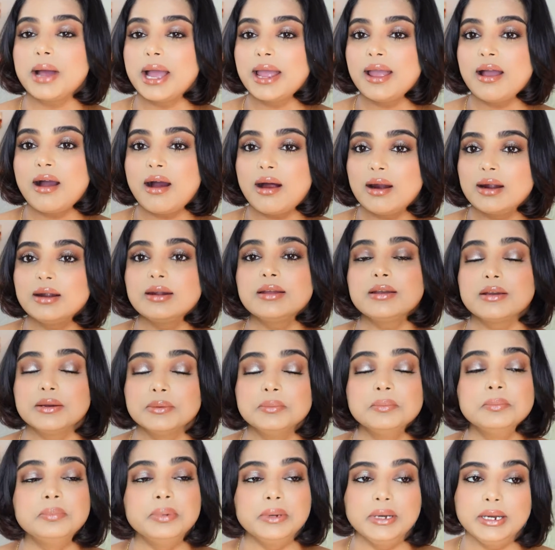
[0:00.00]
my heart
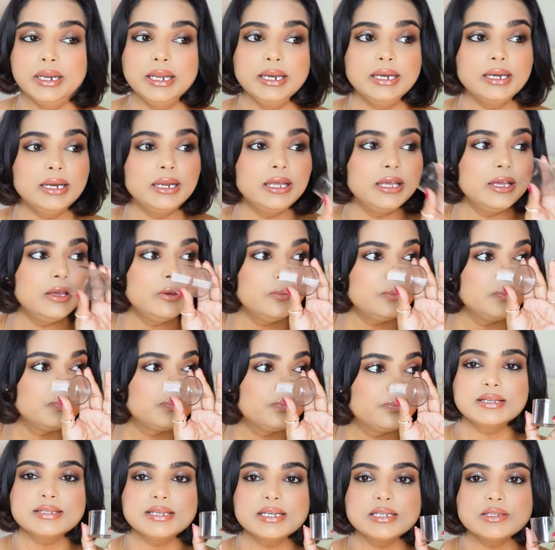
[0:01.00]
completely.
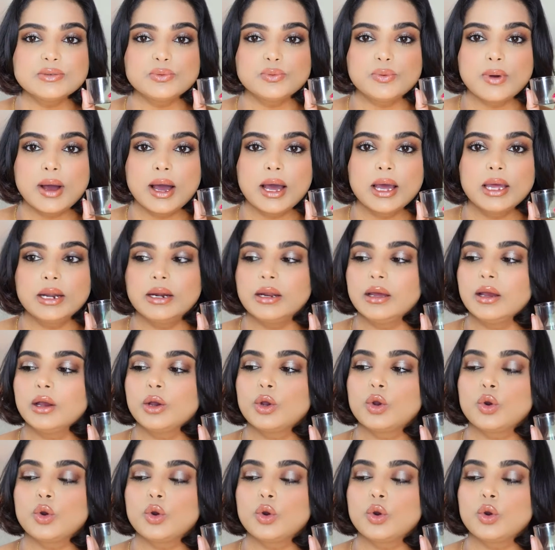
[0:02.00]
This is one